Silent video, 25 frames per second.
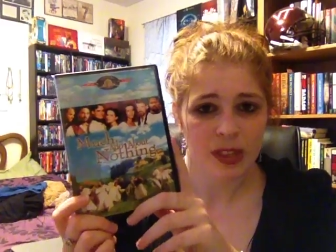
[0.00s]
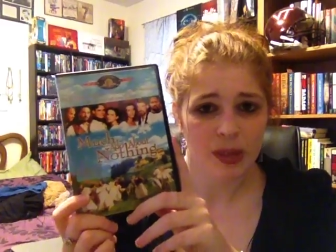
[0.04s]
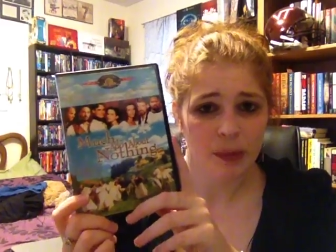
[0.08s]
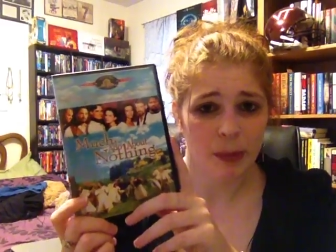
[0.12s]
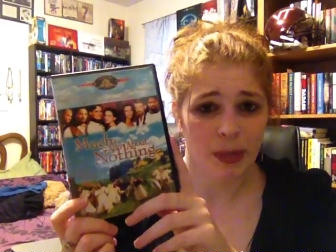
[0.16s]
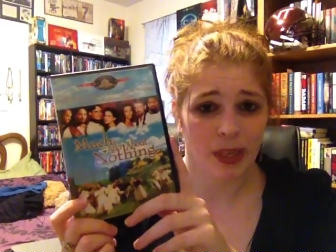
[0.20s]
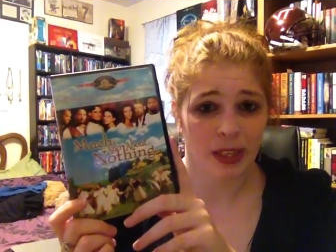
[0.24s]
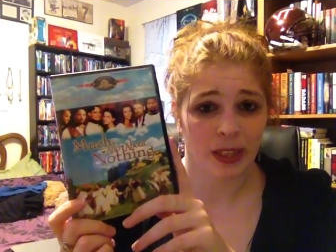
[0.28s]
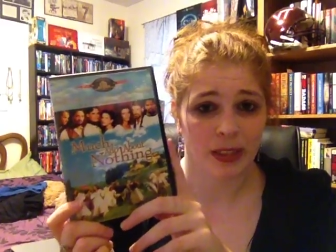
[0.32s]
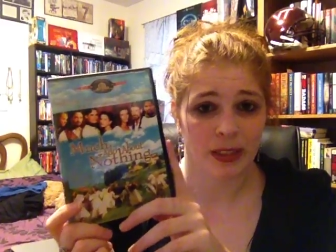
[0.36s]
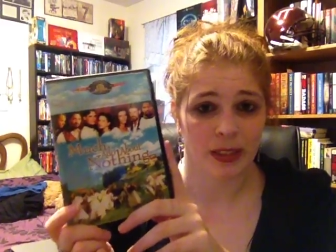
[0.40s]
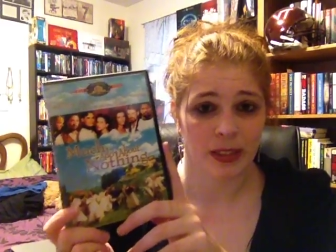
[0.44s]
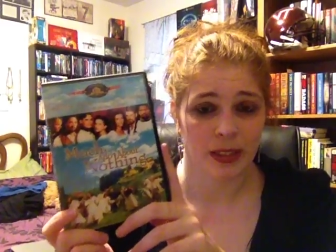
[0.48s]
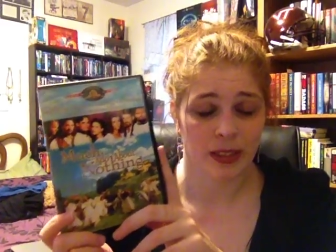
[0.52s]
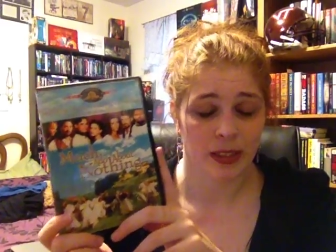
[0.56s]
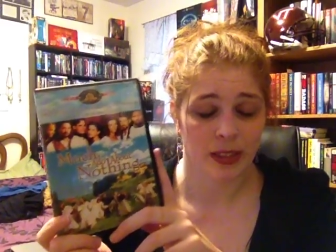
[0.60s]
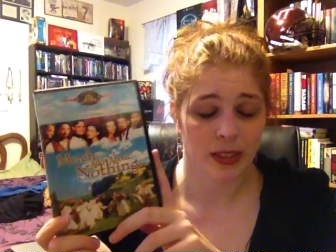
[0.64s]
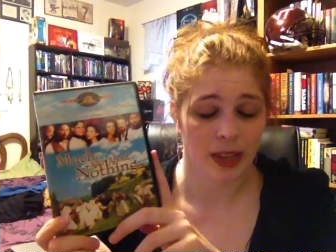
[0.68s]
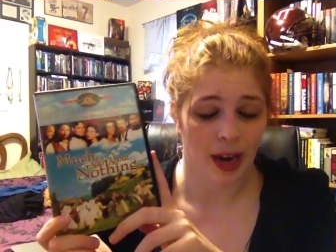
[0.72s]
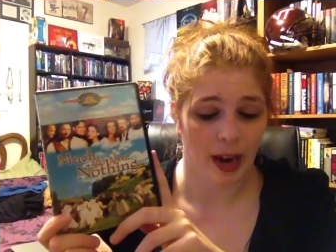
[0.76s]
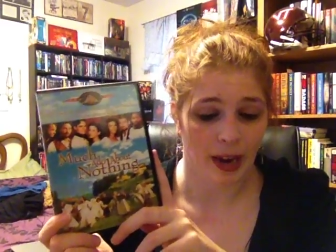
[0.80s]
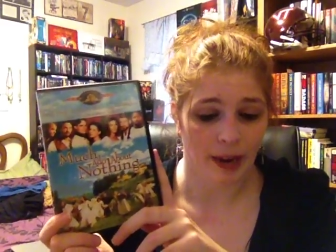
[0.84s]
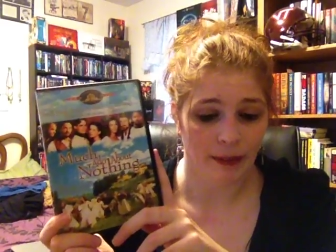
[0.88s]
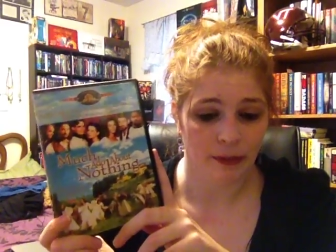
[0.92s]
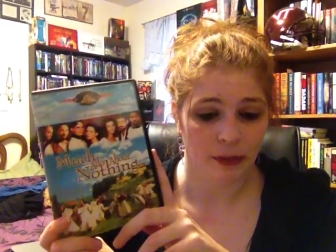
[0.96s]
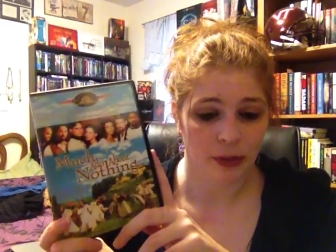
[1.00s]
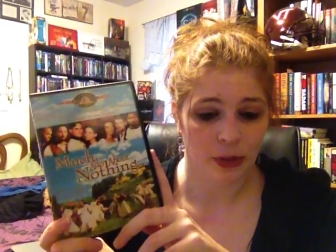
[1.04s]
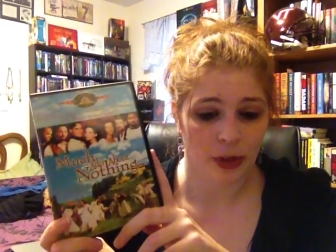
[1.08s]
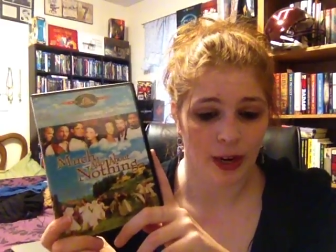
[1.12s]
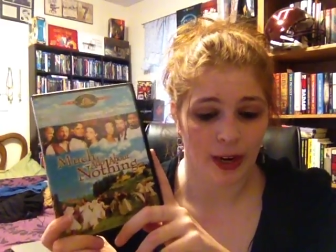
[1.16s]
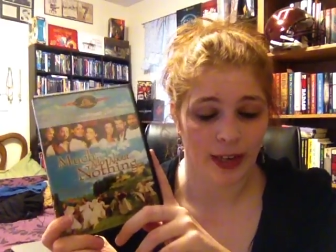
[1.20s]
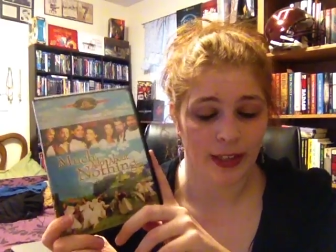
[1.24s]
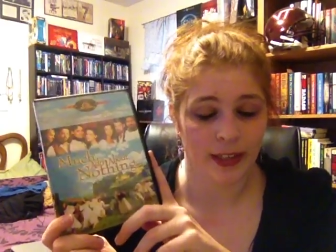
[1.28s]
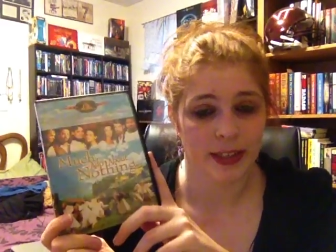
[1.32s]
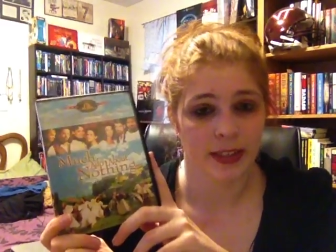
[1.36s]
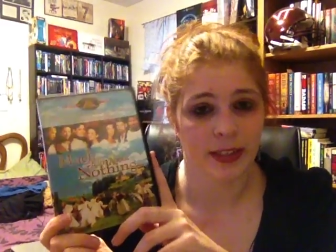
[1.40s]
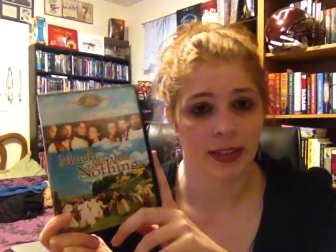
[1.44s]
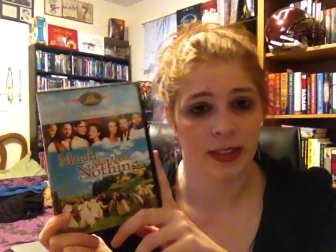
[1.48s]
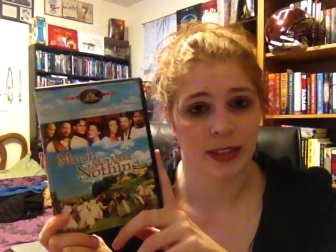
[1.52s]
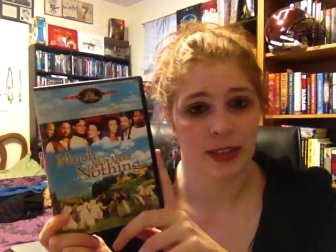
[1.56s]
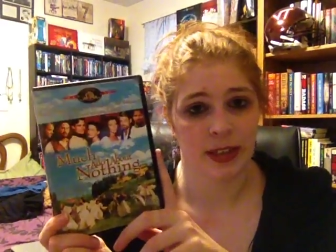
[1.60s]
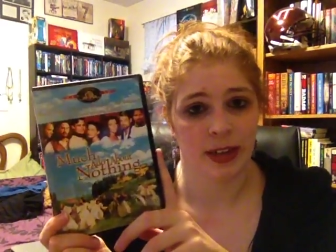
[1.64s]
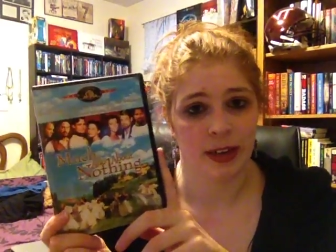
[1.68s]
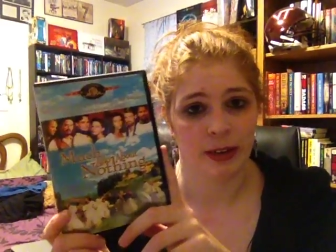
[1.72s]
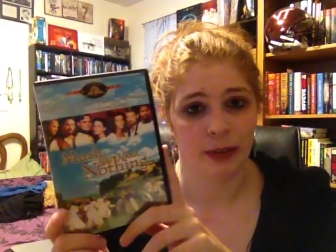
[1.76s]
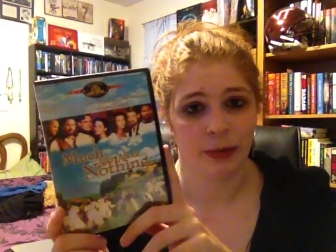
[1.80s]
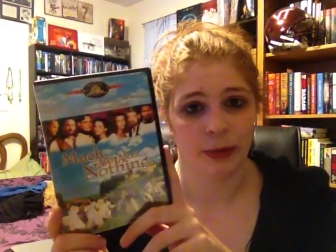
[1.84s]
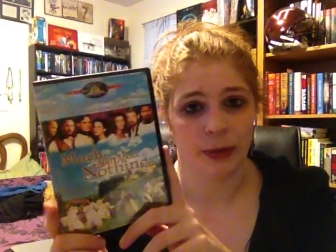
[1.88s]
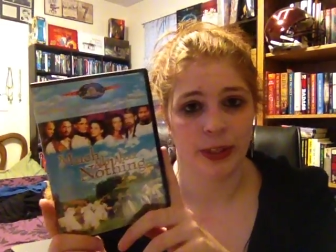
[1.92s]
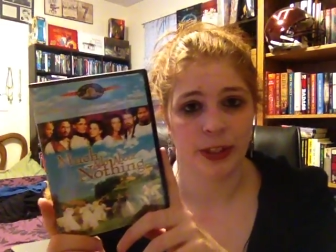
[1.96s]
because I've tried to sit
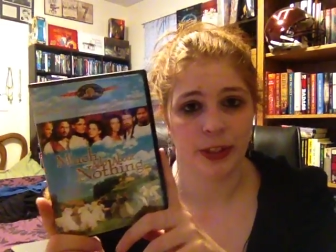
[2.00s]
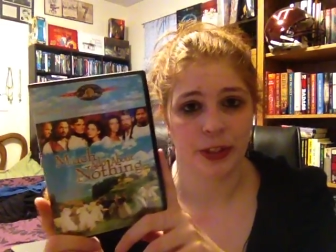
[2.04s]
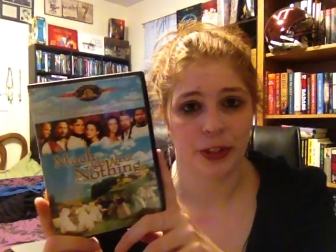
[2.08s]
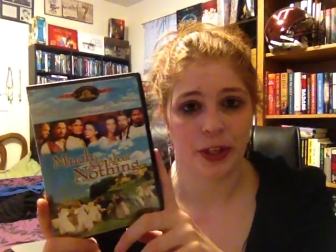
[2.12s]
down and read